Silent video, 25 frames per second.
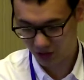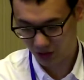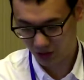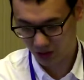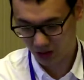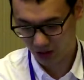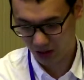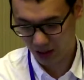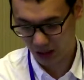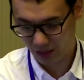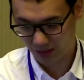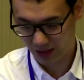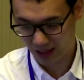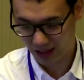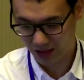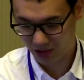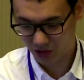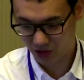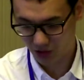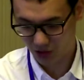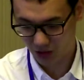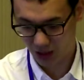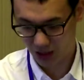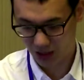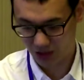
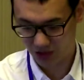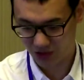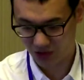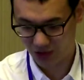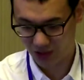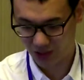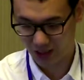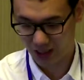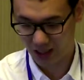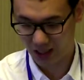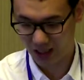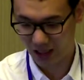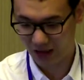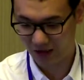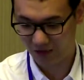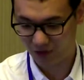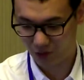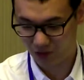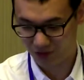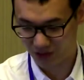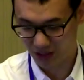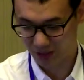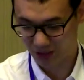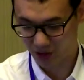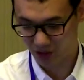to the CRF
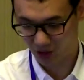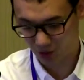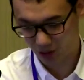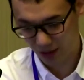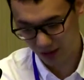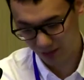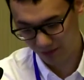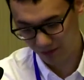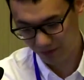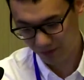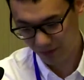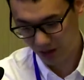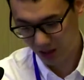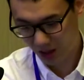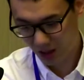receptor 1.